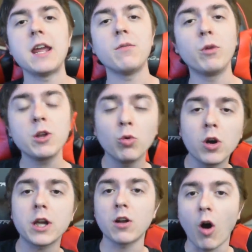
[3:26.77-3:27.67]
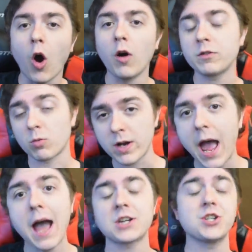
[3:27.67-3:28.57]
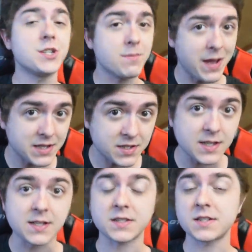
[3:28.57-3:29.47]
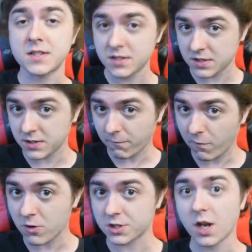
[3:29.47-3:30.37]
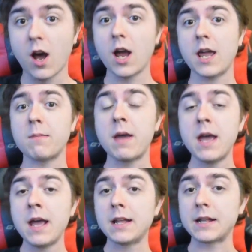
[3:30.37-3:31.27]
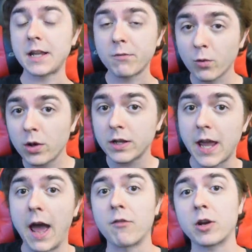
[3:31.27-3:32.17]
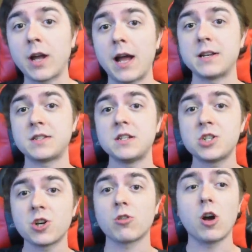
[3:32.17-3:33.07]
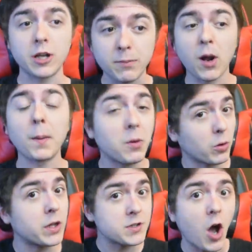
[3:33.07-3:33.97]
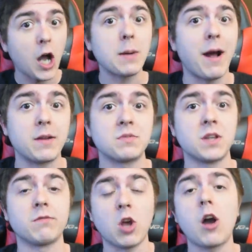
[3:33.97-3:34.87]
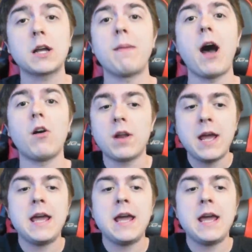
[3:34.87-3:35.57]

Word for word: And when you look at all of the reactions, it makes sense, because this is the first time that they've really ever gotten to see Shigaraki probably really talk about himself, talk about